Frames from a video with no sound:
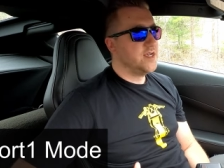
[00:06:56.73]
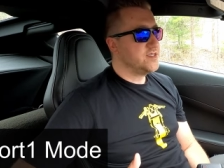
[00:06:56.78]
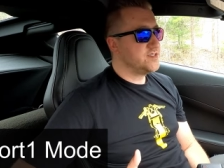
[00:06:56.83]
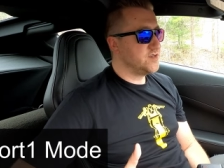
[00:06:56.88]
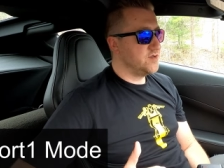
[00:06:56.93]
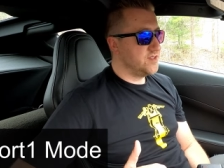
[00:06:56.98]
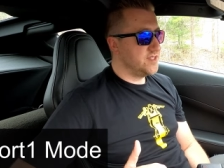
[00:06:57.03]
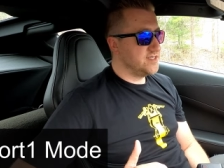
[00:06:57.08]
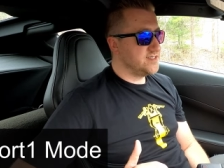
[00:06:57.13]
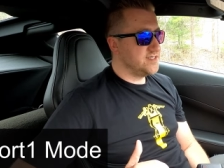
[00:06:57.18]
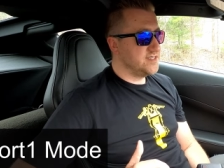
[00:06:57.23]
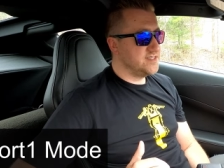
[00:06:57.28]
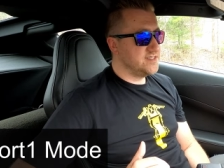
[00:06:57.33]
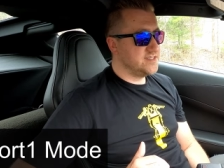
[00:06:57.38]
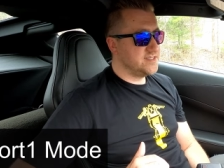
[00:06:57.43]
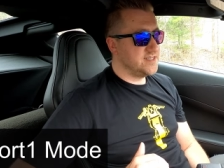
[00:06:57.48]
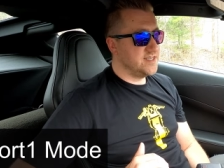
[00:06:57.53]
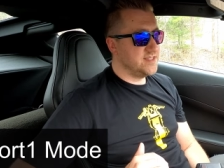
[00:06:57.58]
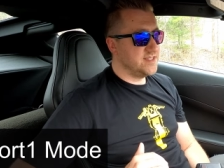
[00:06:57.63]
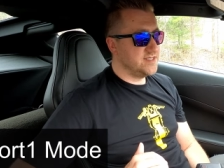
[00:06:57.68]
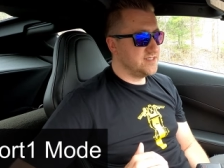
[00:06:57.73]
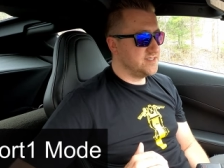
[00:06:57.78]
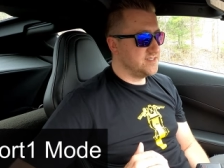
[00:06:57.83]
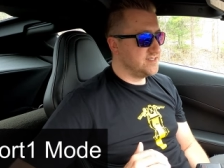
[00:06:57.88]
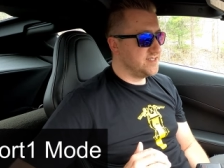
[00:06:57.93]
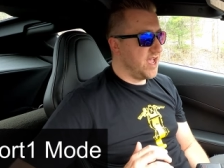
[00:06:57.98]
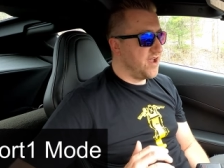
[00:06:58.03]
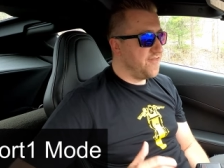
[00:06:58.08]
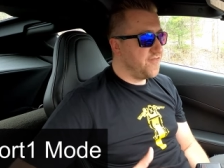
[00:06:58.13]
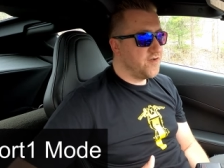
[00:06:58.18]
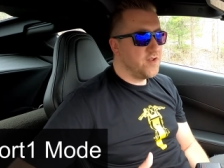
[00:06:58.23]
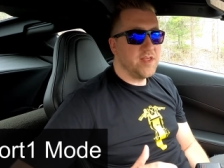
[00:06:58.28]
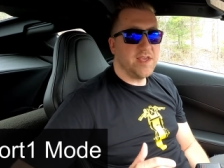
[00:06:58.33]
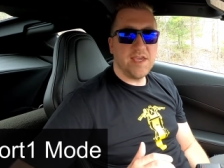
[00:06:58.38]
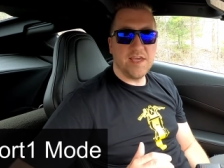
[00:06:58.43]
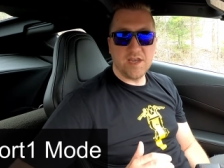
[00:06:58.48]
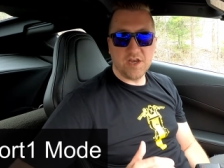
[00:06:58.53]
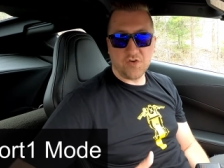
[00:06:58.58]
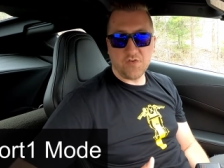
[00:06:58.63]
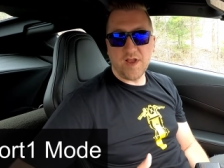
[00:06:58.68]
So this is this is
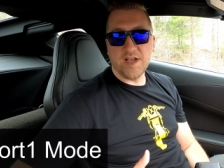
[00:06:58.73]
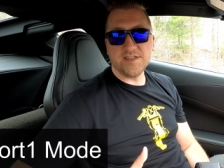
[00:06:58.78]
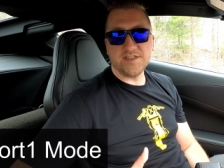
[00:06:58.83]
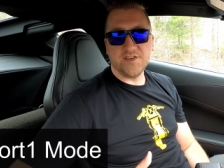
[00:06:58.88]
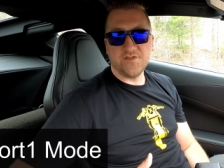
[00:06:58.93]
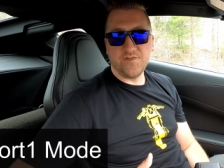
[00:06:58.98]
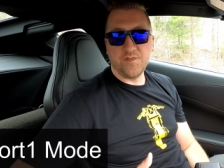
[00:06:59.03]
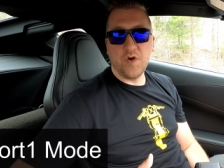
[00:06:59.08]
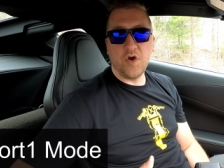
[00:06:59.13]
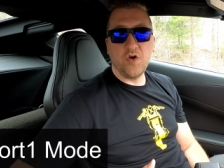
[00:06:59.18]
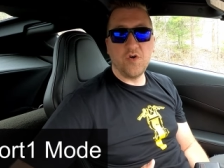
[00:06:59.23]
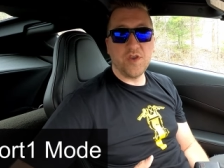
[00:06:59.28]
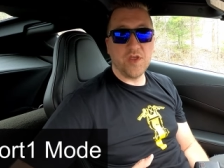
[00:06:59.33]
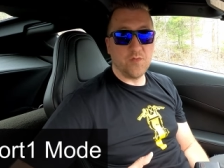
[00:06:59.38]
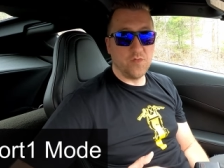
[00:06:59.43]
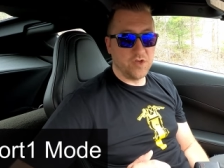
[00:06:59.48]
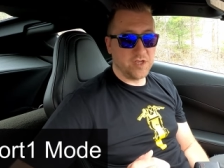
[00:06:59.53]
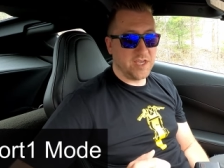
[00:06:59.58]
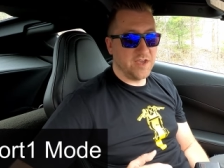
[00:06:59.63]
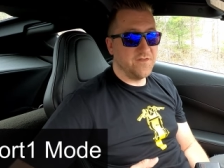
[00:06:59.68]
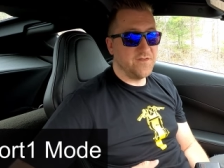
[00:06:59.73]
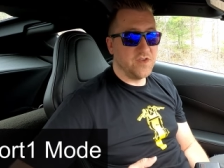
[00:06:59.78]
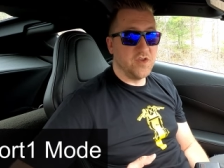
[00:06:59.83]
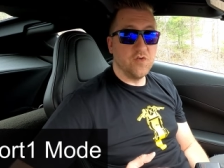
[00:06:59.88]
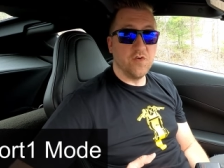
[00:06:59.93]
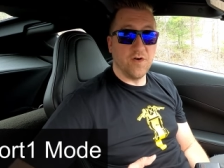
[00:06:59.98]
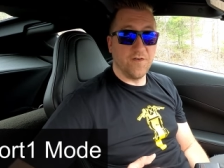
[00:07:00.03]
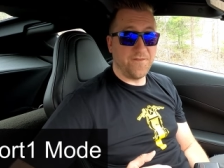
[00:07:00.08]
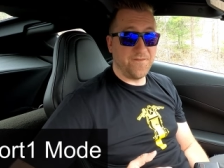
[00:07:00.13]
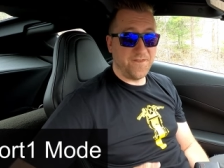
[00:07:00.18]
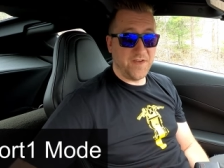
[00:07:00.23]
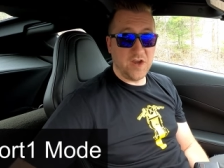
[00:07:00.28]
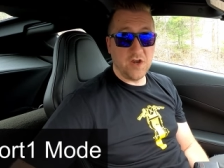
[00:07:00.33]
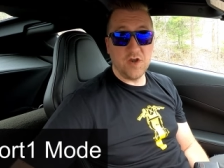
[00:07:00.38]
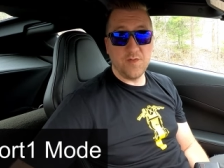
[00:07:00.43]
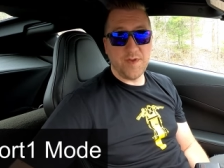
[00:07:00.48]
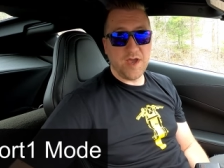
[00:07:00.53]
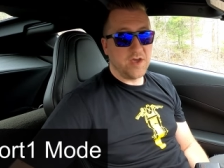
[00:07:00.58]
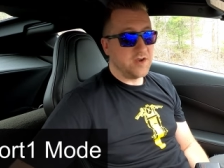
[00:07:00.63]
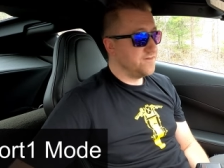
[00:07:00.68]
definitely an aggressive mode. It will give you a
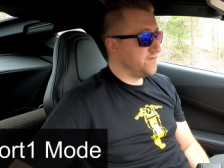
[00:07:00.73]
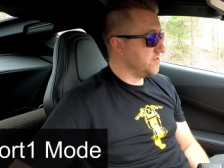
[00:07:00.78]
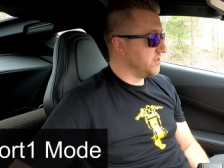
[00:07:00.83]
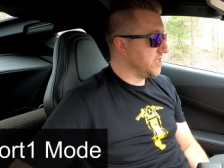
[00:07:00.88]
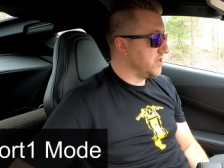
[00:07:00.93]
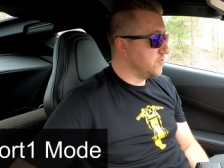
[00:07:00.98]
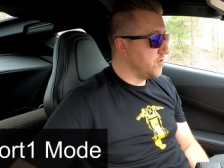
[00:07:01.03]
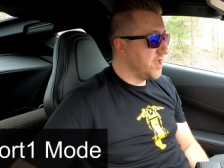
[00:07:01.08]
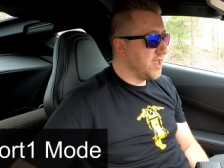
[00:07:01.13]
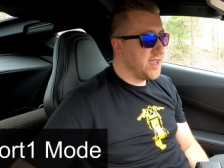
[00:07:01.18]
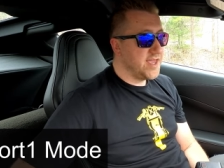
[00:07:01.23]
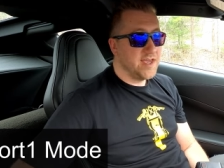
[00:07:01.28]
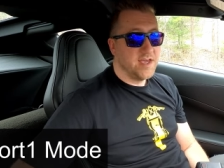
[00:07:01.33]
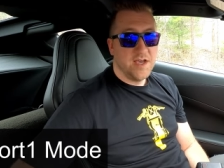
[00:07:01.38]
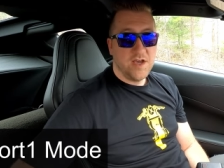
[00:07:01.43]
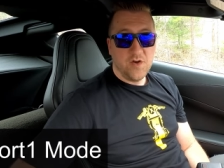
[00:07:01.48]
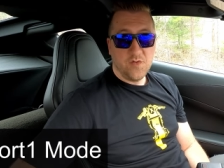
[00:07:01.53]
fair amount of leeway